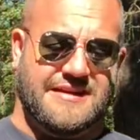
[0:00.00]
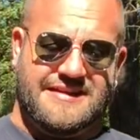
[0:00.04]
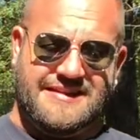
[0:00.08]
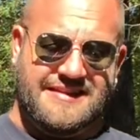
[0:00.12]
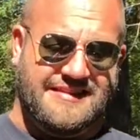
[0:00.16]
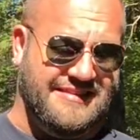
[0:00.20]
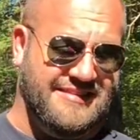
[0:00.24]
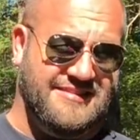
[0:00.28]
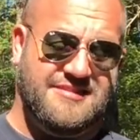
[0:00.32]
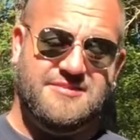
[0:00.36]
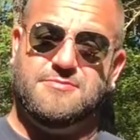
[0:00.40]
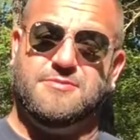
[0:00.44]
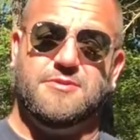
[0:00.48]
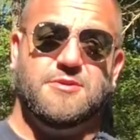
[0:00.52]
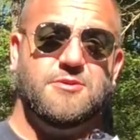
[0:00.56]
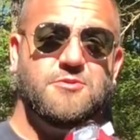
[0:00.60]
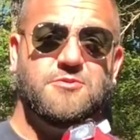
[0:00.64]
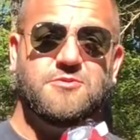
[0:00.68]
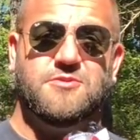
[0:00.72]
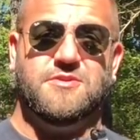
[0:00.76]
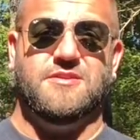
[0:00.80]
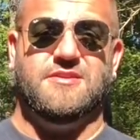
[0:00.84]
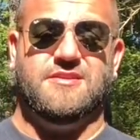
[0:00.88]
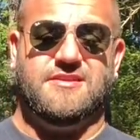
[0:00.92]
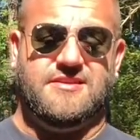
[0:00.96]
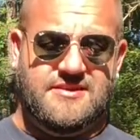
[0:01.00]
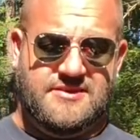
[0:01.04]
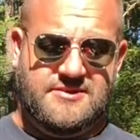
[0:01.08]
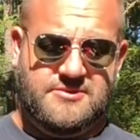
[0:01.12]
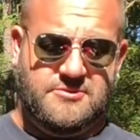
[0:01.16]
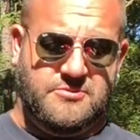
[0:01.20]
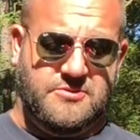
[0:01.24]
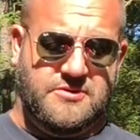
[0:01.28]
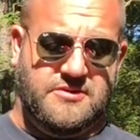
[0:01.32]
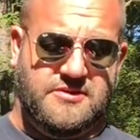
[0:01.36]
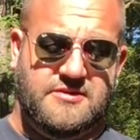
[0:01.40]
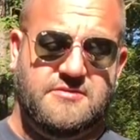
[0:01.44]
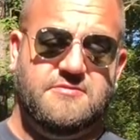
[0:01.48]
This has been a really,
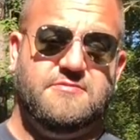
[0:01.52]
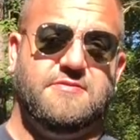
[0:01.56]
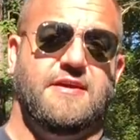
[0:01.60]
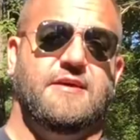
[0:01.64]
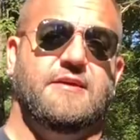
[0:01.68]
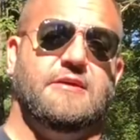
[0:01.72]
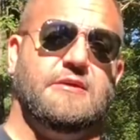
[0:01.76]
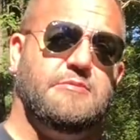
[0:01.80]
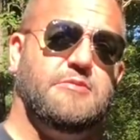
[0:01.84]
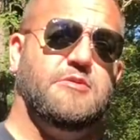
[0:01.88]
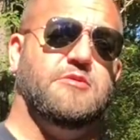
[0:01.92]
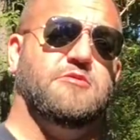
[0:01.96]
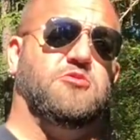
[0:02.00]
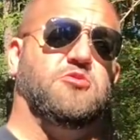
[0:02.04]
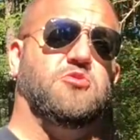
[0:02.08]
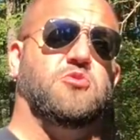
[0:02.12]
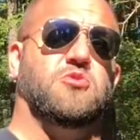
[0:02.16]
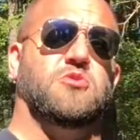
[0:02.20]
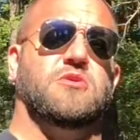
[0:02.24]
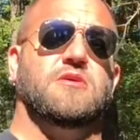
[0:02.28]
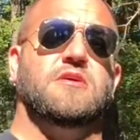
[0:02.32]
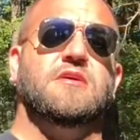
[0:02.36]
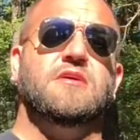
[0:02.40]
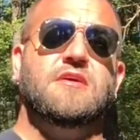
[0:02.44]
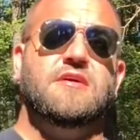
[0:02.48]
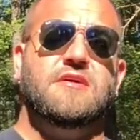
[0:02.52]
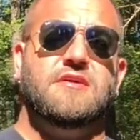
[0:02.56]
really valuable tool